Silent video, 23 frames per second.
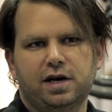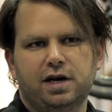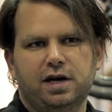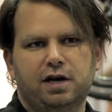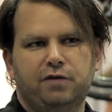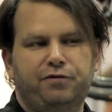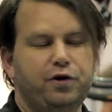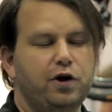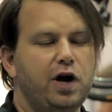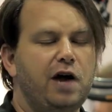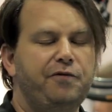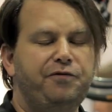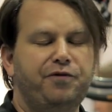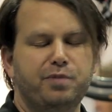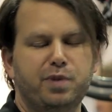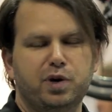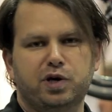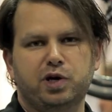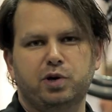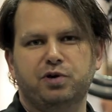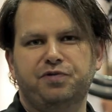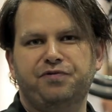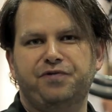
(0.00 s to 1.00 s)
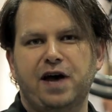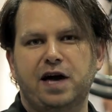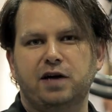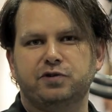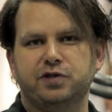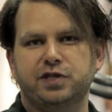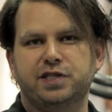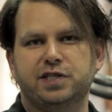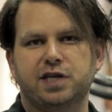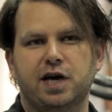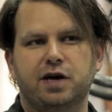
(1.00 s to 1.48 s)
If you're not familiar with
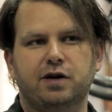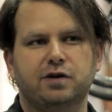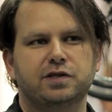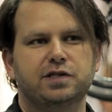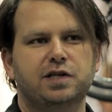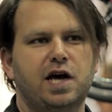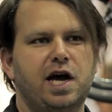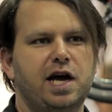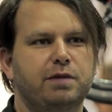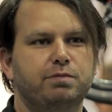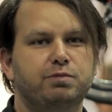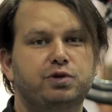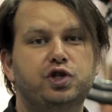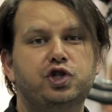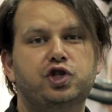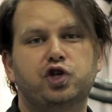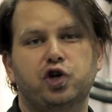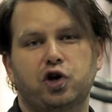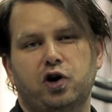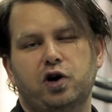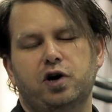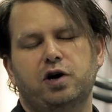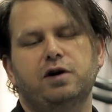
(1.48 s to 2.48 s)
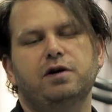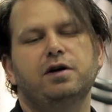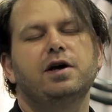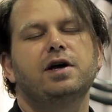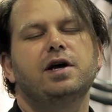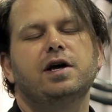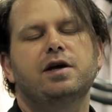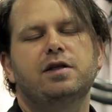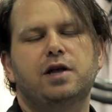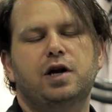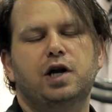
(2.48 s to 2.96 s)
Foundry Cycles, I am sure
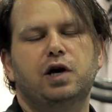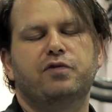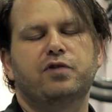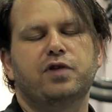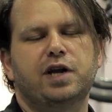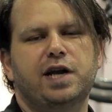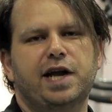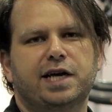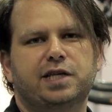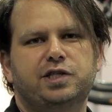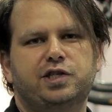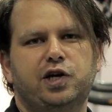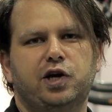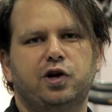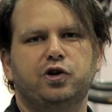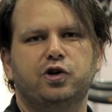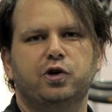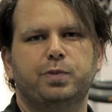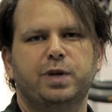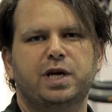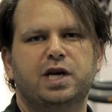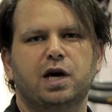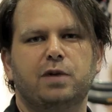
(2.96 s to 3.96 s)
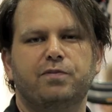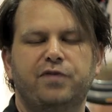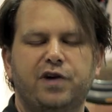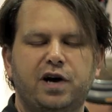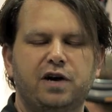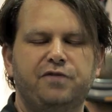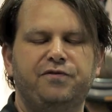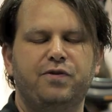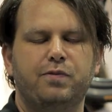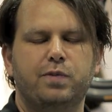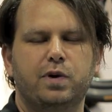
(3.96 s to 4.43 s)
that over the next year you'll become
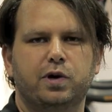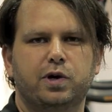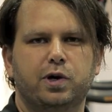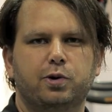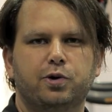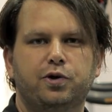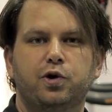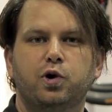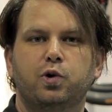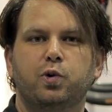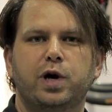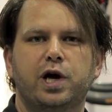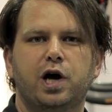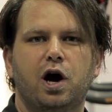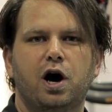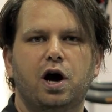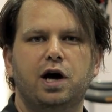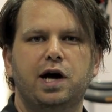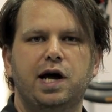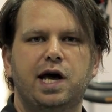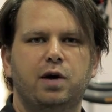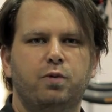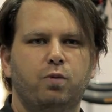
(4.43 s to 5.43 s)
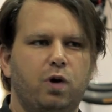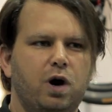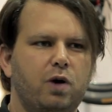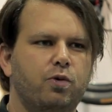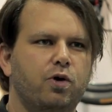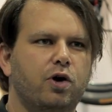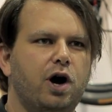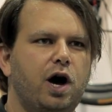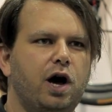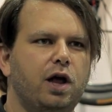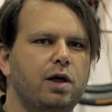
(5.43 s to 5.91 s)
very familiar with who we are and what
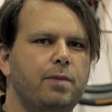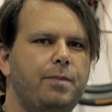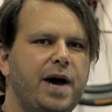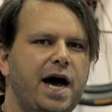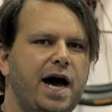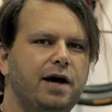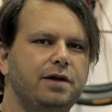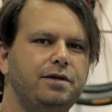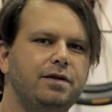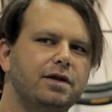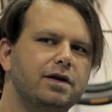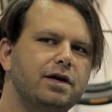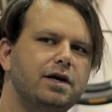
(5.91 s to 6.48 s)
we're all about.